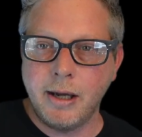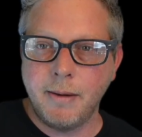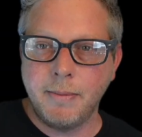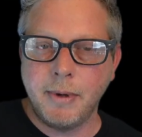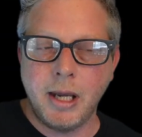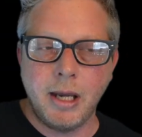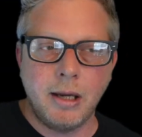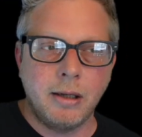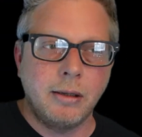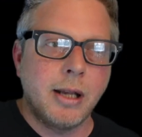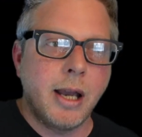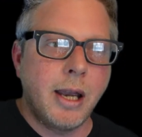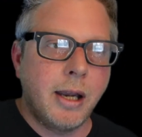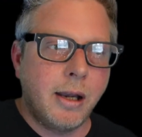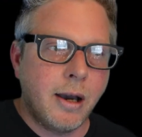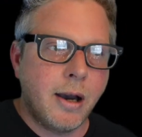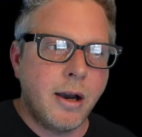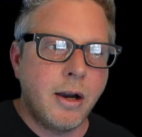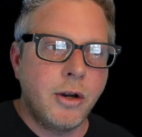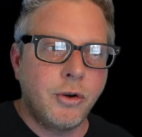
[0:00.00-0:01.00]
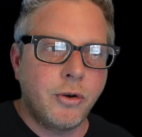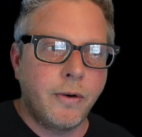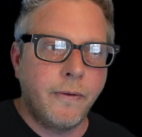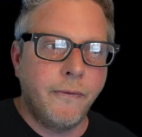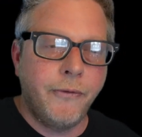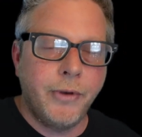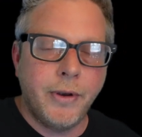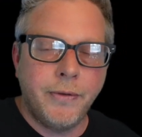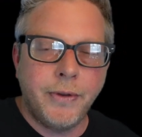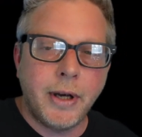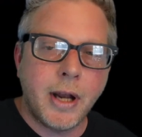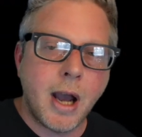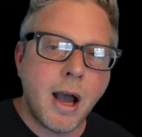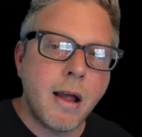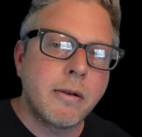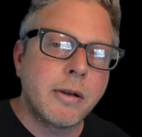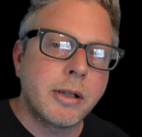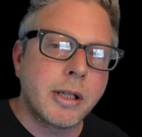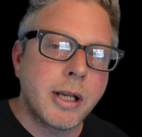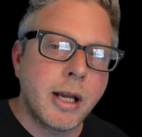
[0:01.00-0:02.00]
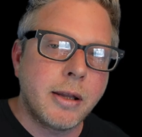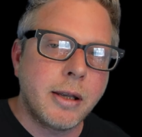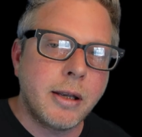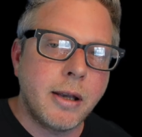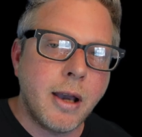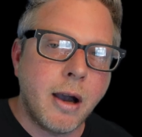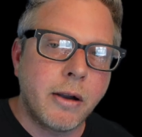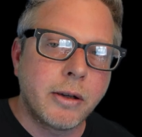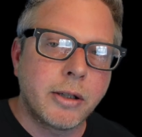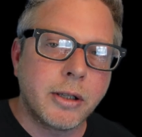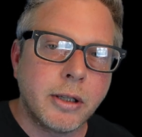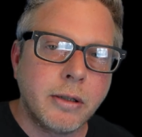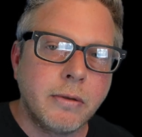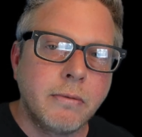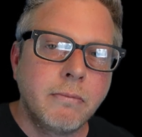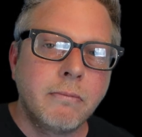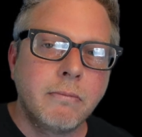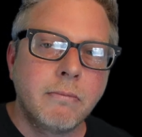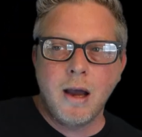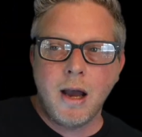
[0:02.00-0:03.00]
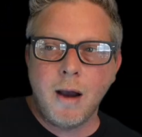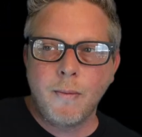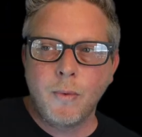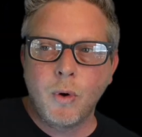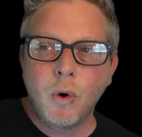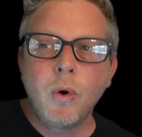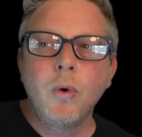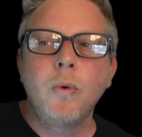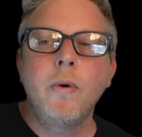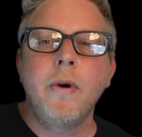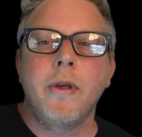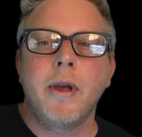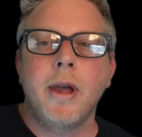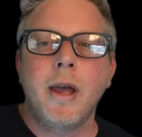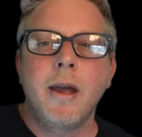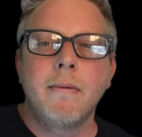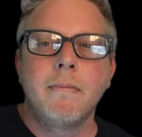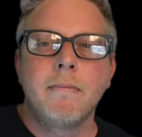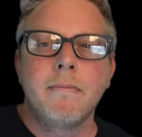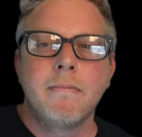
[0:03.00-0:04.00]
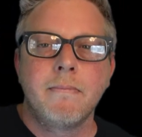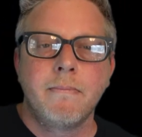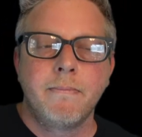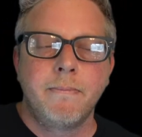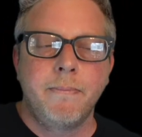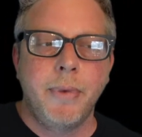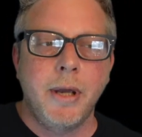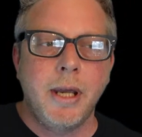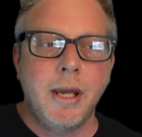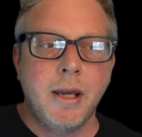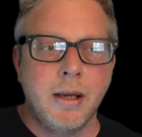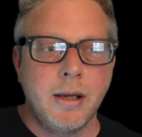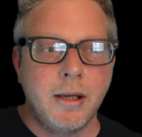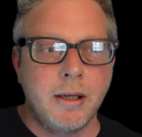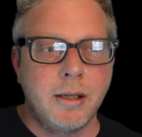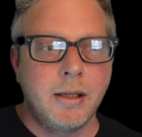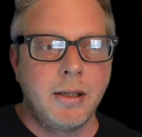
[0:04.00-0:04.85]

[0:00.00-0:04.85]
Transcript: getting like $150 at the auction, I'm cool with it because